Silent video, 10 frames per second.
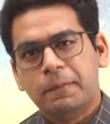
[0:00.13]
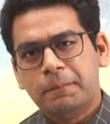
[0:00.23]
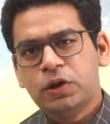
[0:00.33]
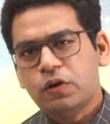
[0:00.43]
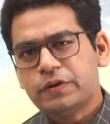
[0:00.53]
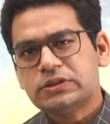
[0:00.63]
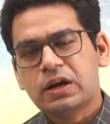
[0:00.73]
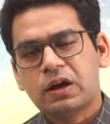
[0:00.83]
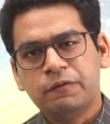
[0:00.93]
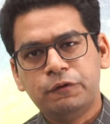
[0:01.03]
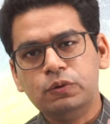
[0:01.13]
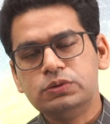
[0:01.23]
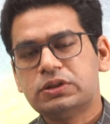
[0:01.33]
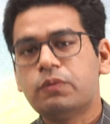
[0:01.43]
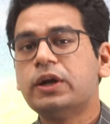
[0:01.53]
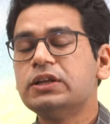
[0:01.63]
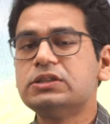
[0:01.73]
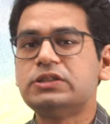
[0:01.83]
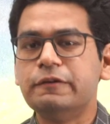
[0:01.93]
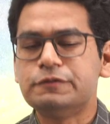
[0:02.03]
Many of us are confused, sir, what
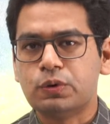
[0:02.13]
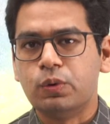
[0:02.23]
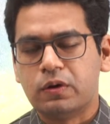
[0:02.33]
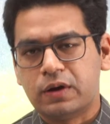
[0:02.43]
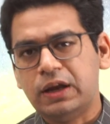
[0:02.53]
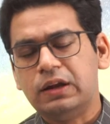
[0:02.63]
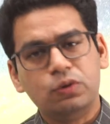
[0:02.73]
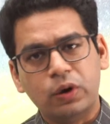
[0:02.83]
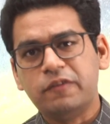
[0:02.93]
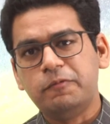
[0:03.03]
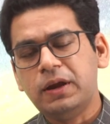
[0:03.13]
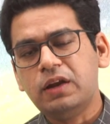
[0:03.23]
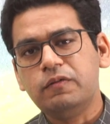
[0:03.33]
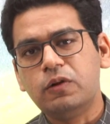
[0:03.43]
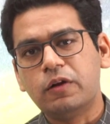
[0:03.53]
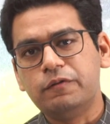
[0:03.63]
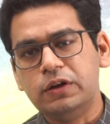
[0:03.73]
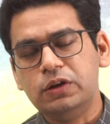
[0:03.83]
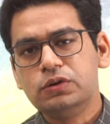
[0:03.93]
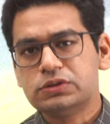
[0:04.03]
is a safe score, right? Though I've made a lot of
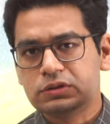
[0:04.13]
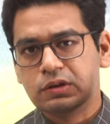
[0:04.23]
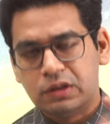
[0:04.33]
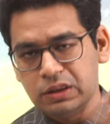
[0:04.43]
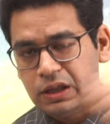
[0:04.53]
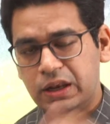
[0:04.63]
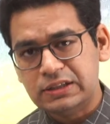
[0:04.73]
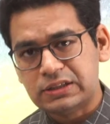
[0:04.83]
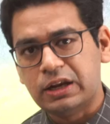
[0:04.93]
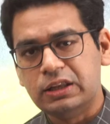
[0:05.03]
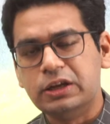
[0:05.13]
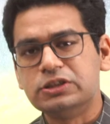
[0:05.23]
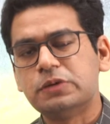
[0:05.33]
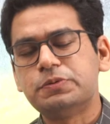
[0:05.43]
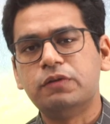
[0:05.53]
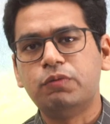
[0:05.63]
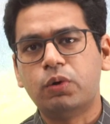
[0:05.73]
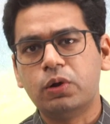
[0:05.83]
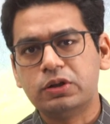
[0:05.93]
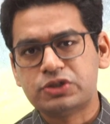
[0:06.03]
videos, the links are in the description if you
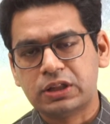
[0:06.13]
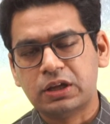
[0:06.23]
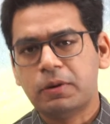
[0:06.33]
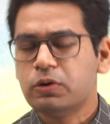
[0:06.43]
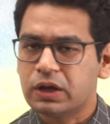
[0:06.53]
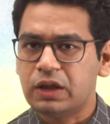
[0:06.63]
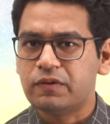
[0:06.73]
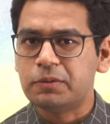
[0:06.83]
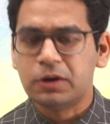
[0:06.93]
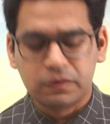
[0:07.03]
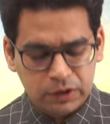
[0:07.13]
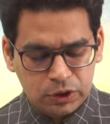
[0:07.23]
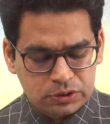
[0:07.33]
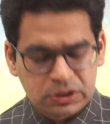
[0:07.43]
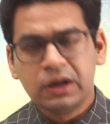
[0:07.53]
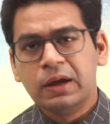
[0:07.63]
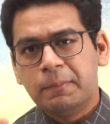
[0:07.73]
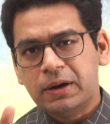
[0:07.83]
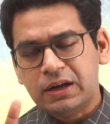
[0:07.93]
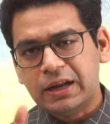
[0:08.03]
want to check them out. Again, 1 minute videos.
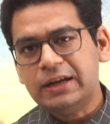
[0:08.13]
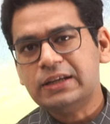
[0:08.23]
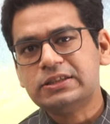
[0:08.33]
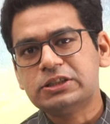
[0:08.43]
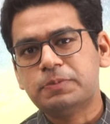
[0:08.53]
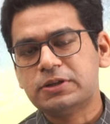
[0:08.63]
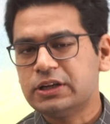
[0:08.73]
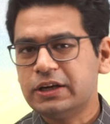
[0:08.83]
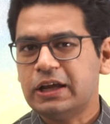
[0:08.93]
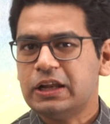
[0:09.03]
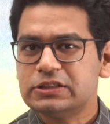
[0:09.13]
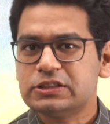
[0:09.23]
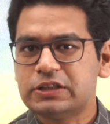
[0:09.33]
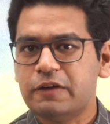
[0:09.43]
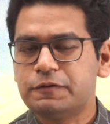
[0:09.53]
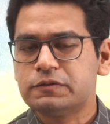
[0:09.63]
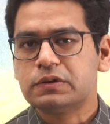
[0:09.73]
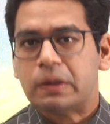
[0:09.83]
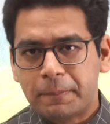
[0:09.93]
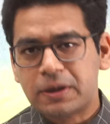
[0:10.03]
But 96th percentile is a safe
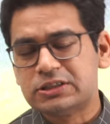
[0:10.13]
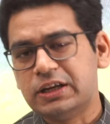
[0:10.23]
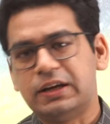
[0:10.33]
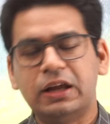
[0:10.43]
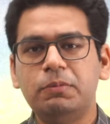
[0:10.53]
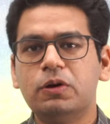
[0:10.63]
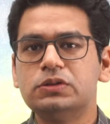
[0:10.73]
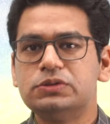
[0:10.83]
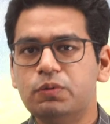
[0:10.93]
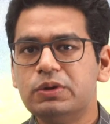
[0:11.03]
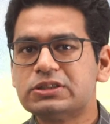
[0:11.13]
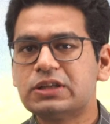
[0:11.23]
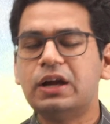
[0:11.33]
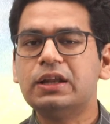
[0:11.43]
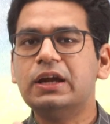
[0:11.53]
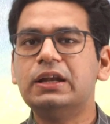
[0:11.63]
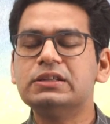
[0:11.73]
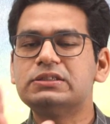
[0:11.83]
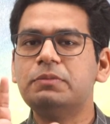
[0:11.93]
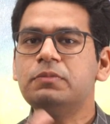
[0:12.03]
percentile because you will start
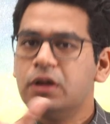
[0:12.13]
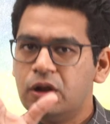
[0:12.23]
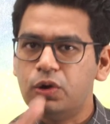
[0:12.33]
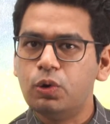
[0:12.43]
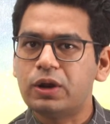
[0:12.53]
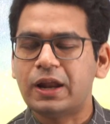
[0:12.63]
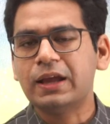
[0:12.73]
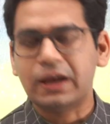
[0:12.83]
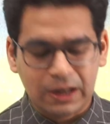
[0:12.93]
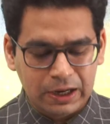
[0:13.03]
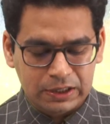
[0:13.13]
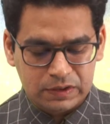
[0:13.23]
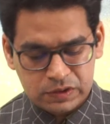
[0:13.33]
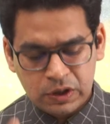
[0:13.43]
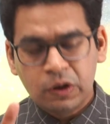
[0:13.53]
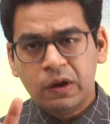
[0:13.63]
getting some lower rank NITs.